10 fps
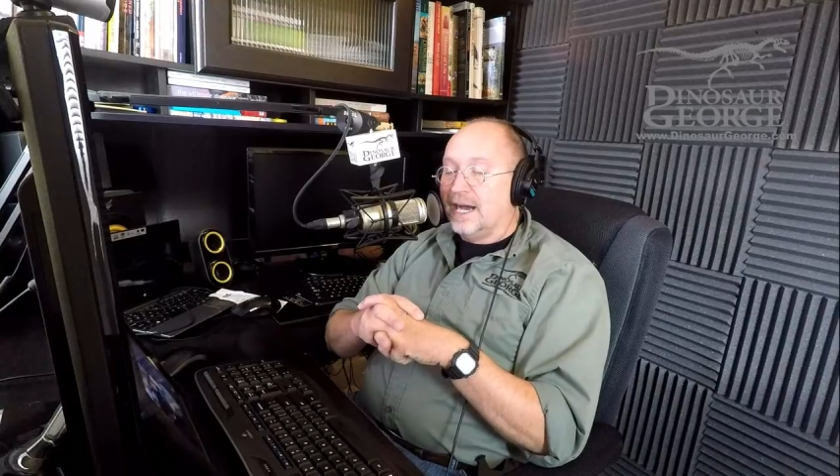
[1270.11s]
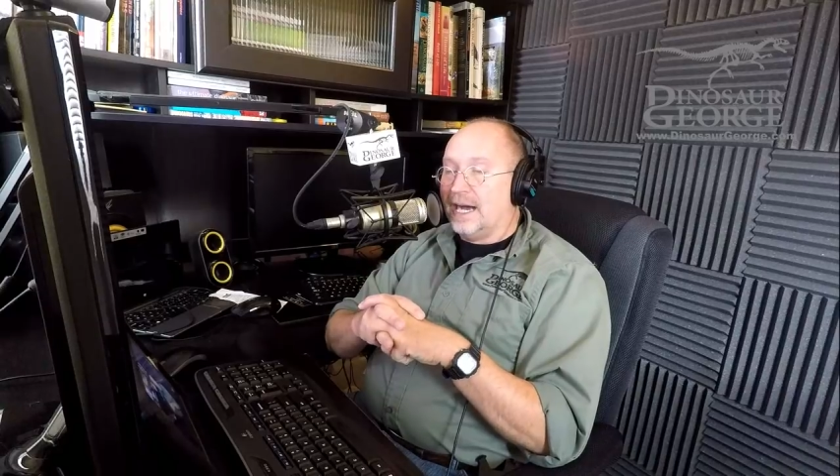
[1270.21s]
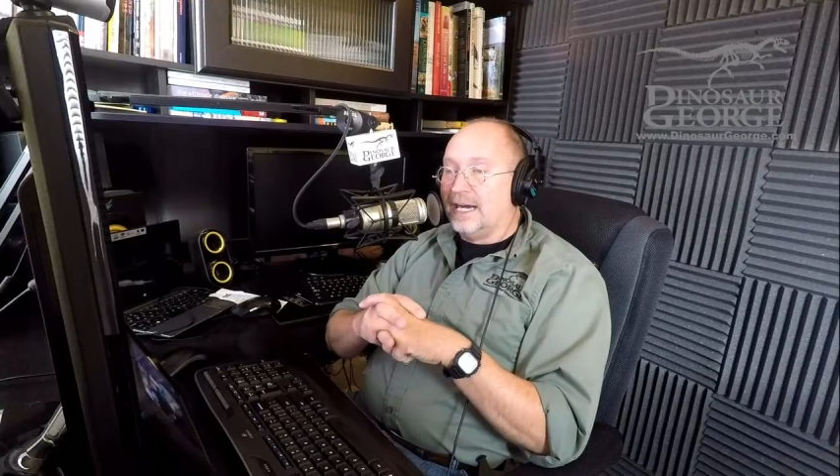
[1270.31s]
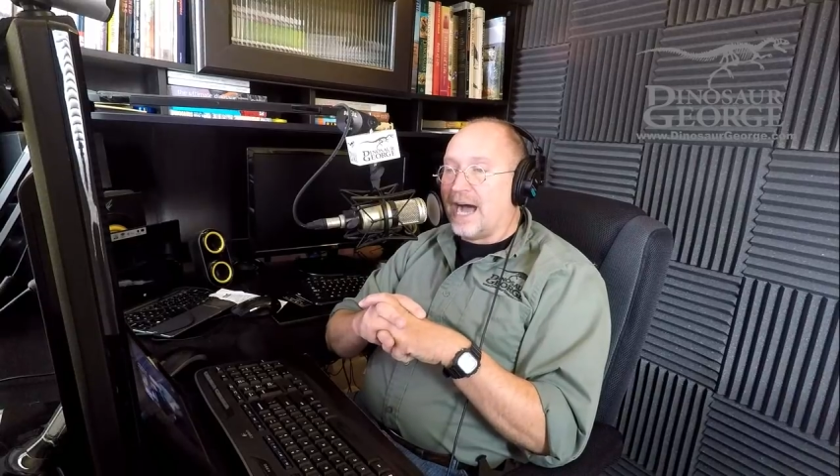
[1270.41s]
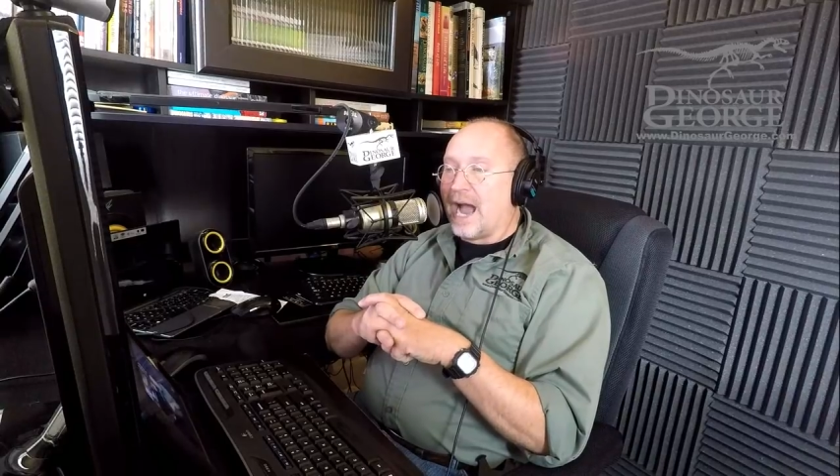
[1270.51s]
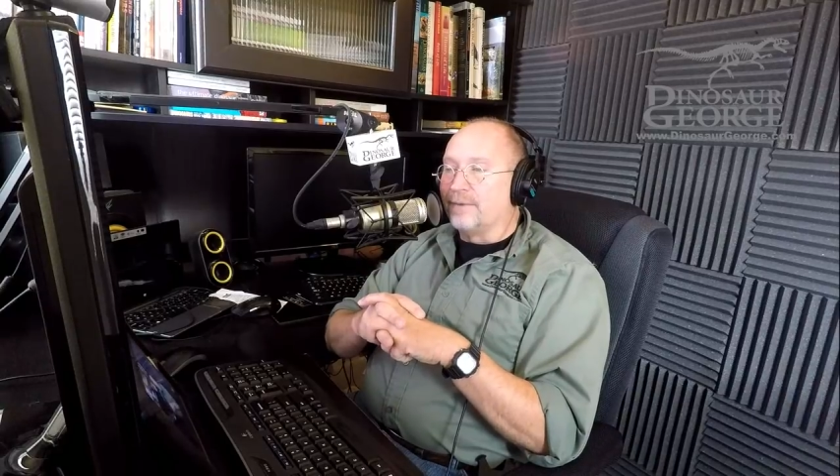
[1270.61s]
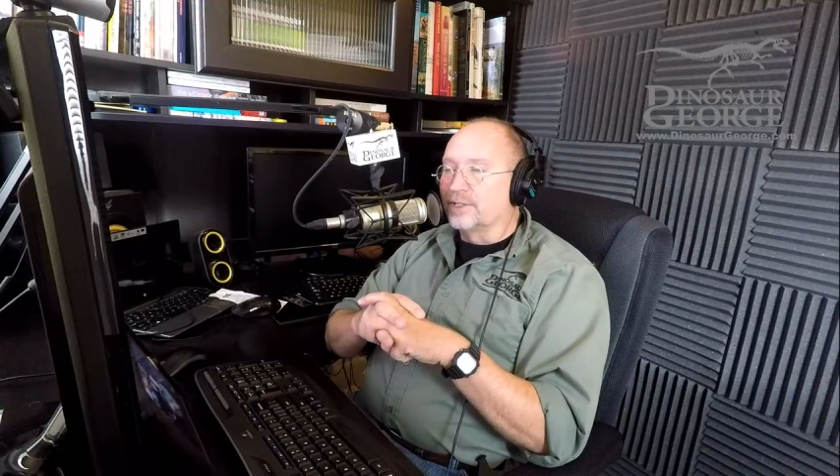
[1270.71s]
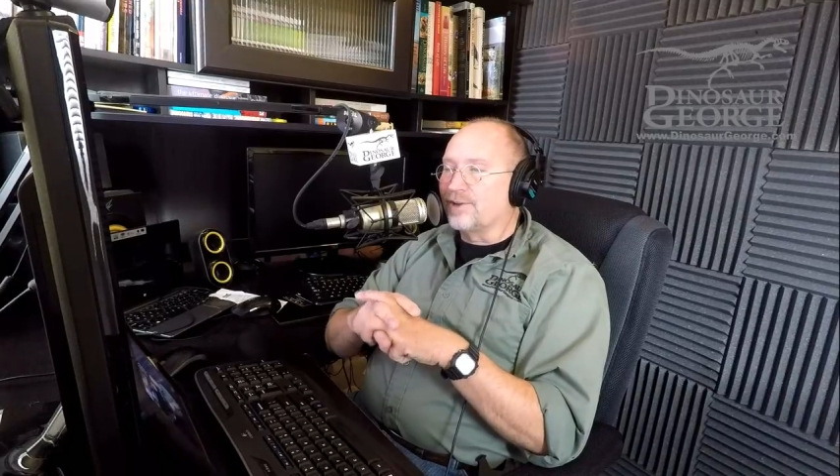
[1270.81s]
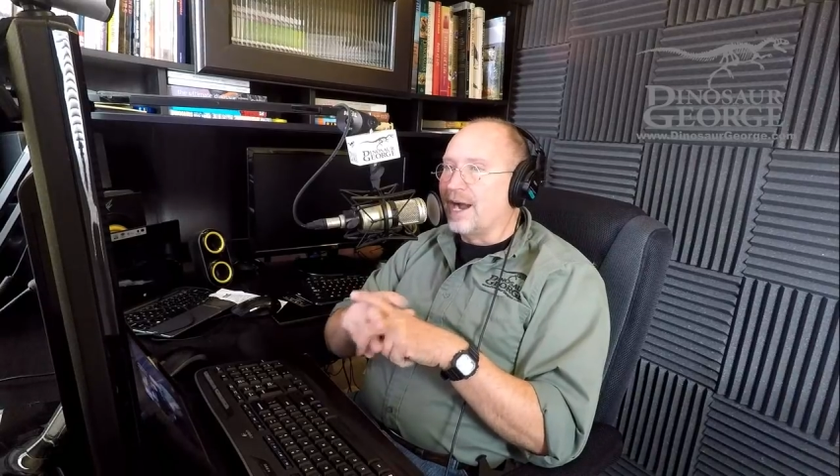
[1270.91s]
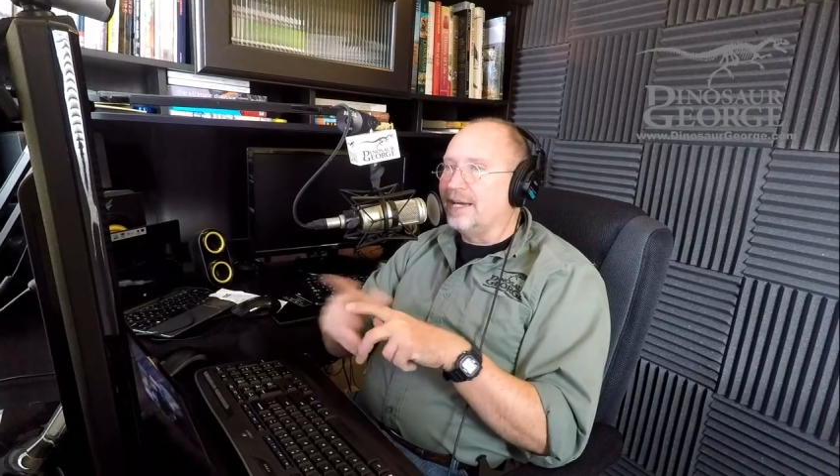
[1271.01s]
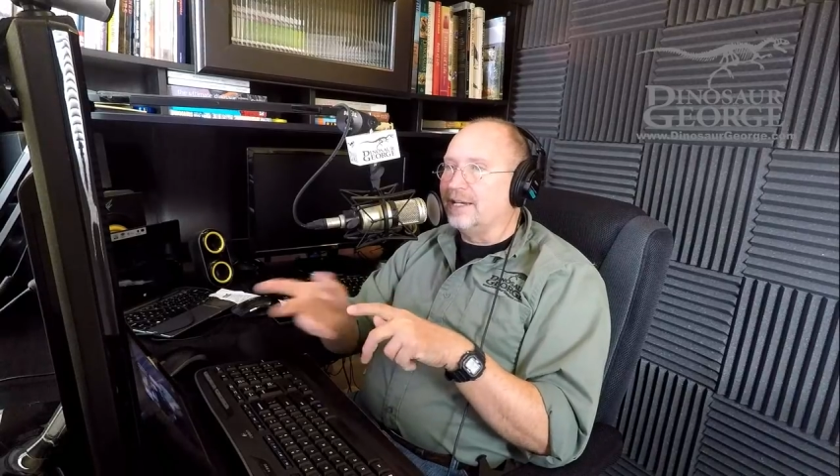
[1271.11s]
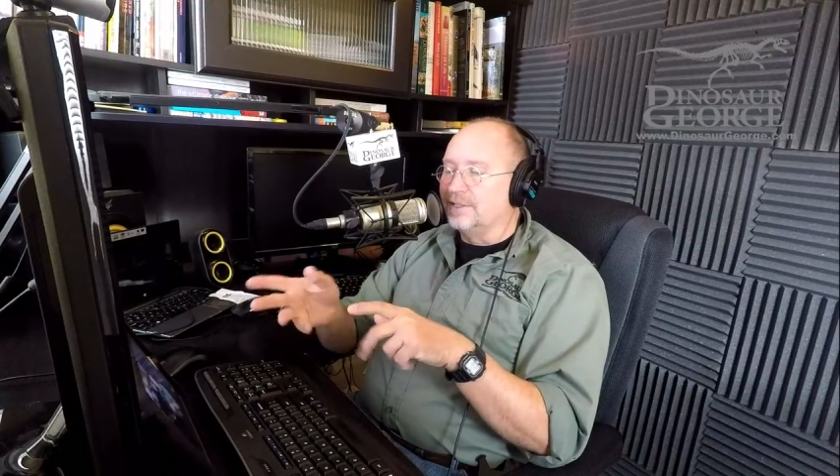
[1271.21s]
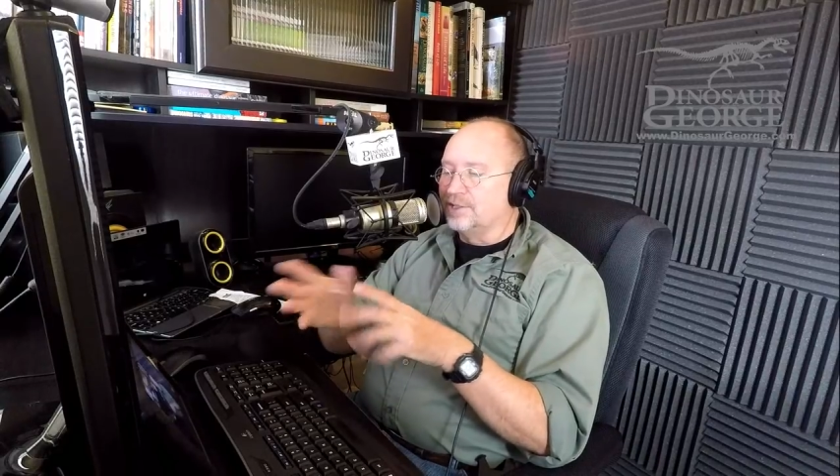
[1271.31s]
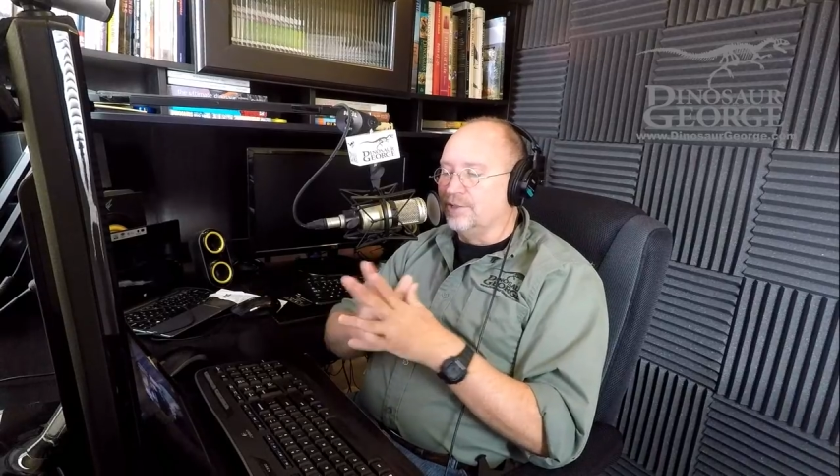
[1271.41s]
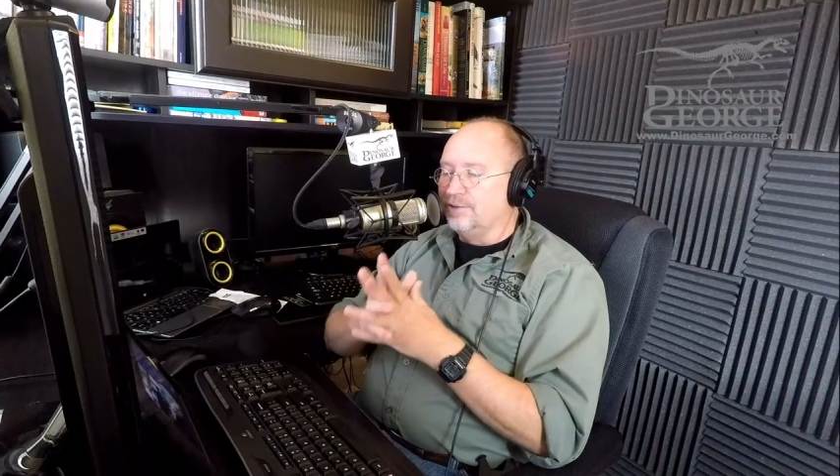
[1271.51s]
Uh, I will try
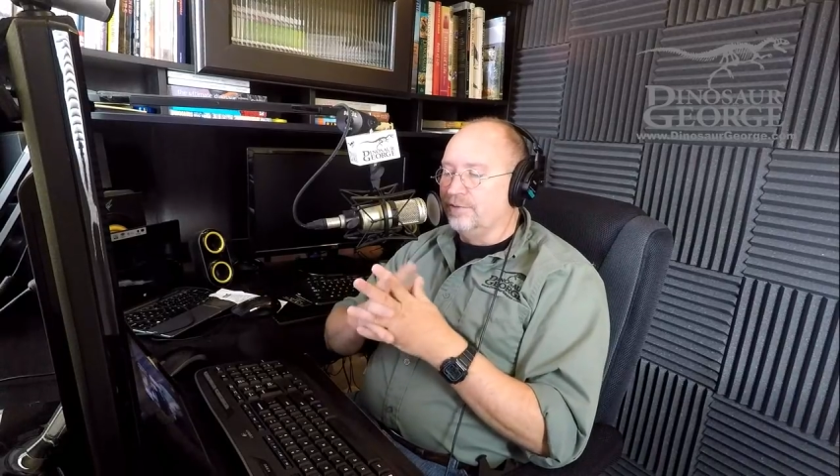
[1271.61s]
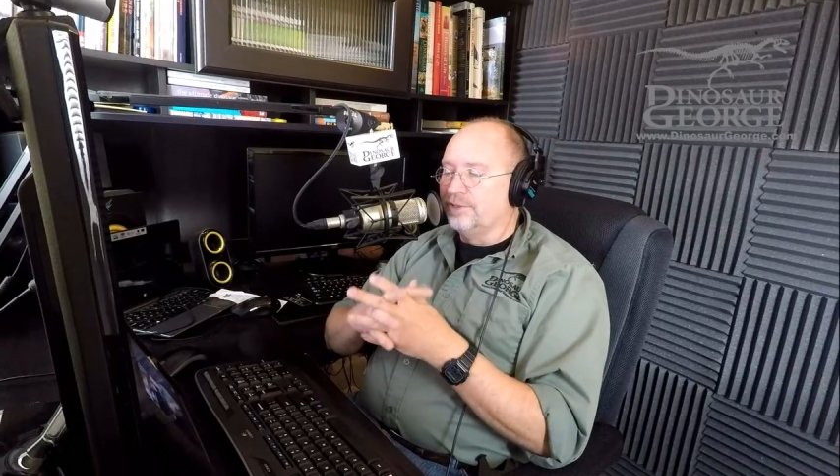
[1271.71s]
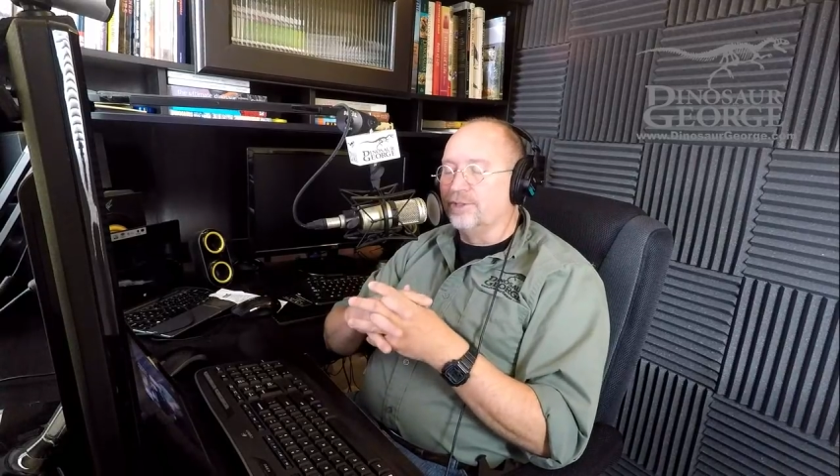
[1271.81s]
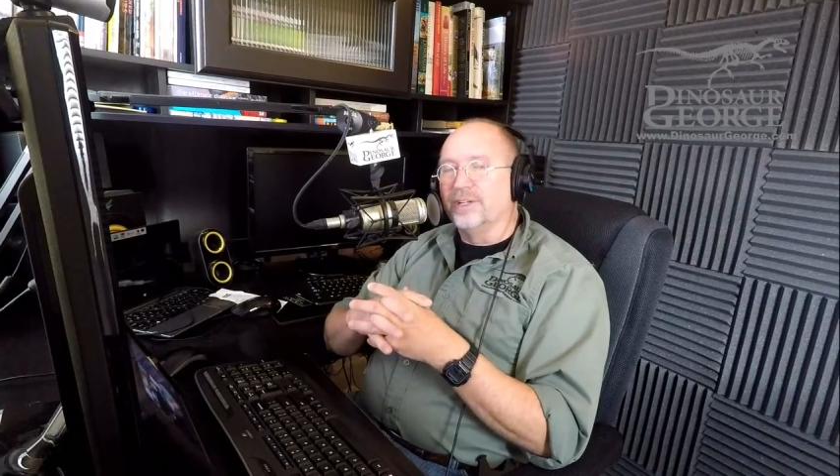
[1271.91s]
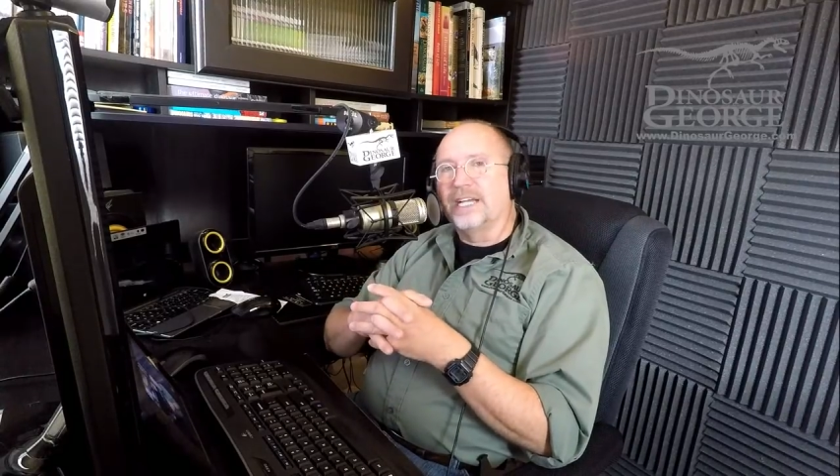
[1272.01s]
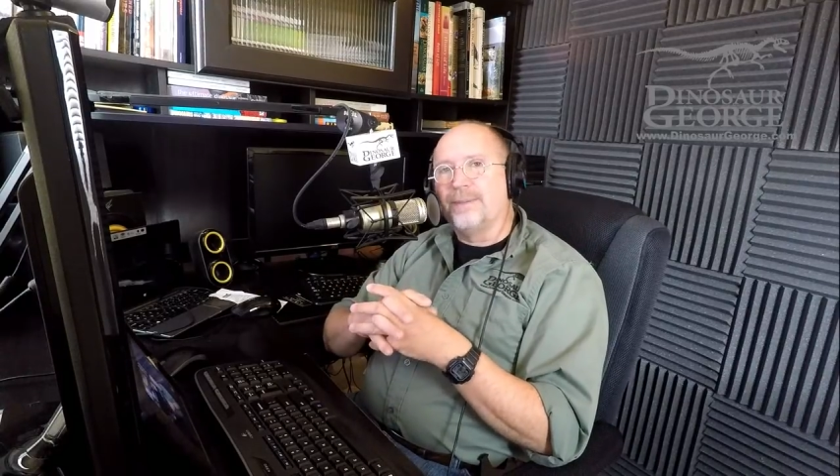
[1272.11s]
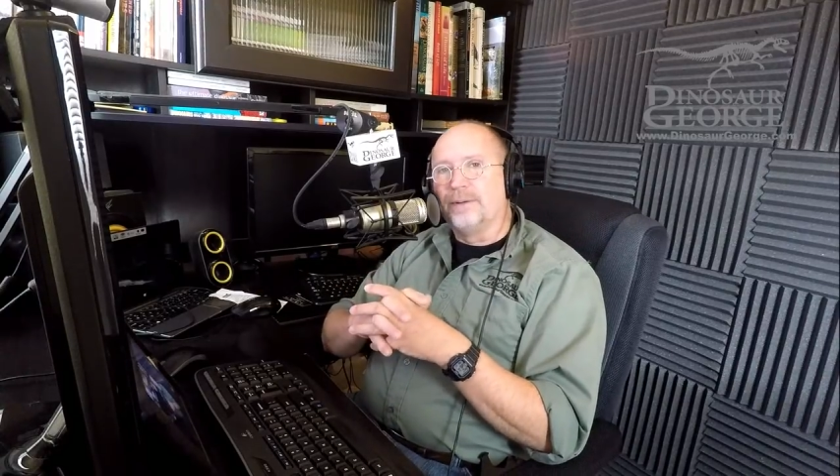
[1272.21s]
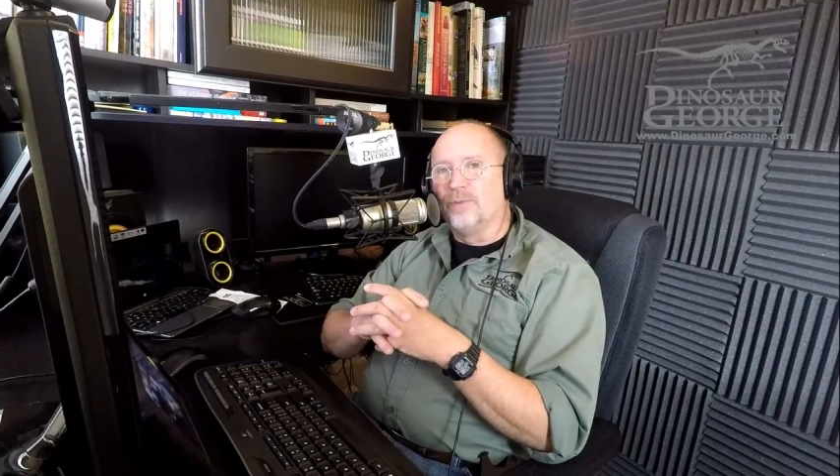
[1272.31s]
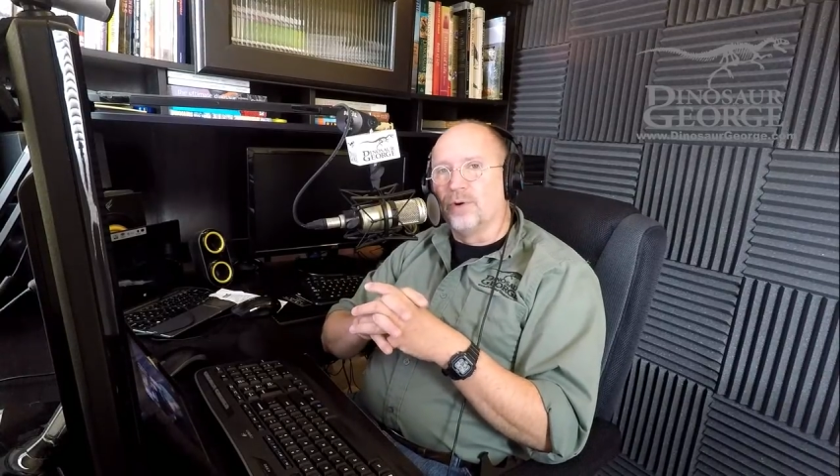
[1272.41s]
to to shoot a couple